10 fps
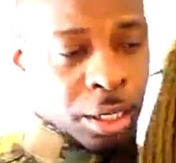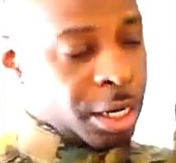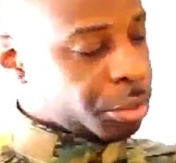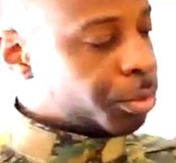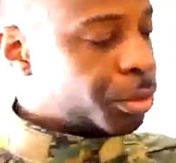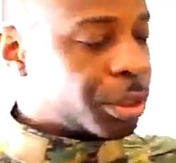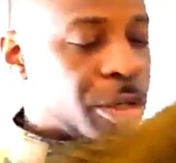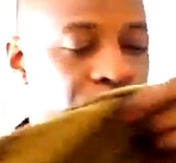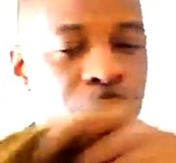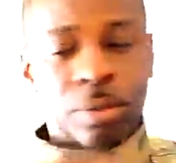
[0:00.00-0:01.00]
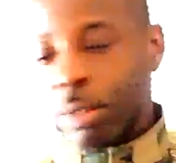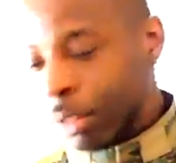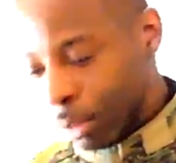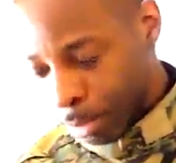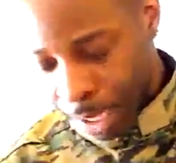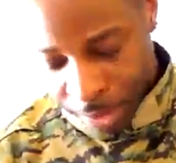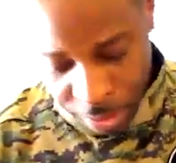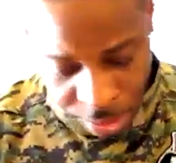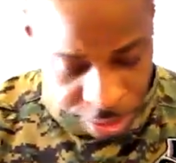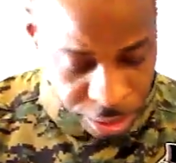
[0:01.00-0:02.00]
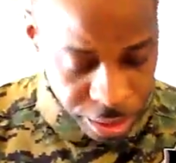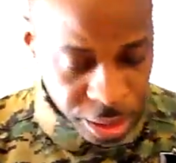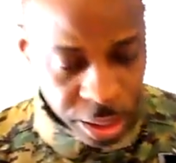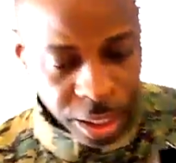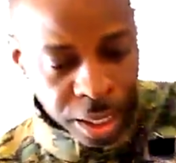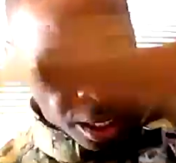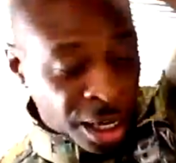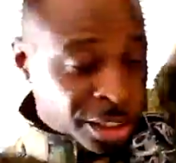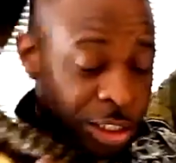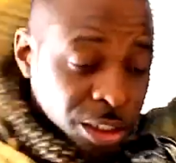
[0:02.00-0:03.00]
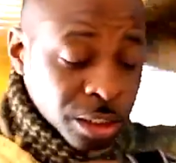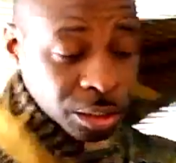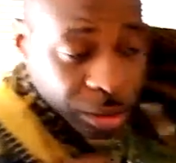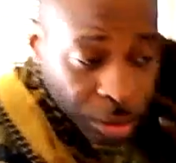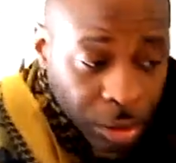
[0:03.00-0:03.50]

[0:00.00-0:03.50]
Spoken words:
And it's real simple. Basically, I just